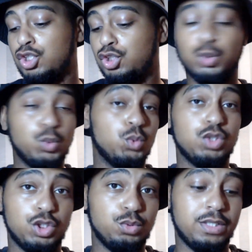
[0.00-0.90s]
to
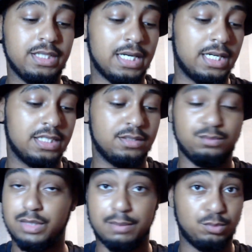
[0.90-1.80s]
uni, and
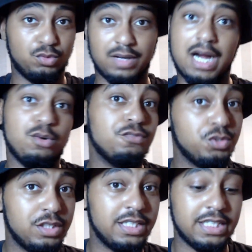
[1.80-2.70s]
when I move out of
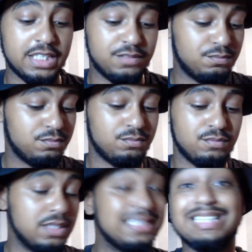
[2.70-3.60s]
uni again,
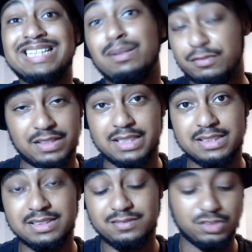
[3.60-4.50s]
then a tower fan
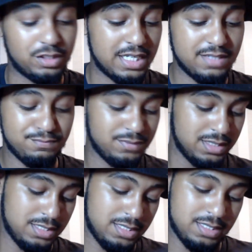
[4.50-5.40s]
is, okay?
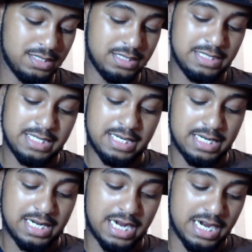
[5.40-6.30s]

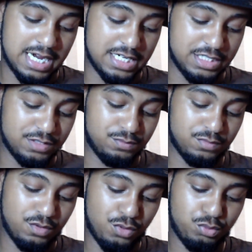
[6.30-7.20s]
And
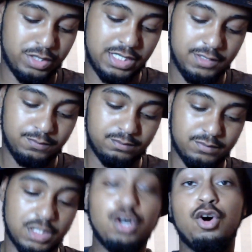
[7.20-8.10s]
3,
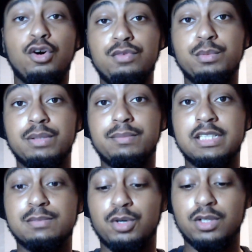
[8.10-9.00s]
hopefully with it being
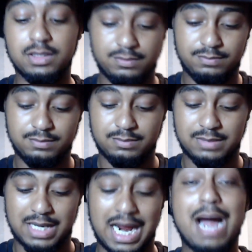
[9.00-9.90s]
smaller,
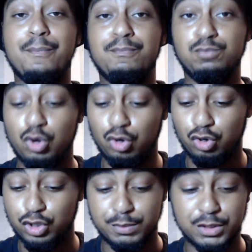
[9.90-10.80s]
I'm not
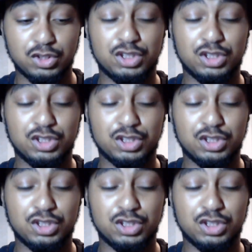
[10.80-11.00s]
going to be such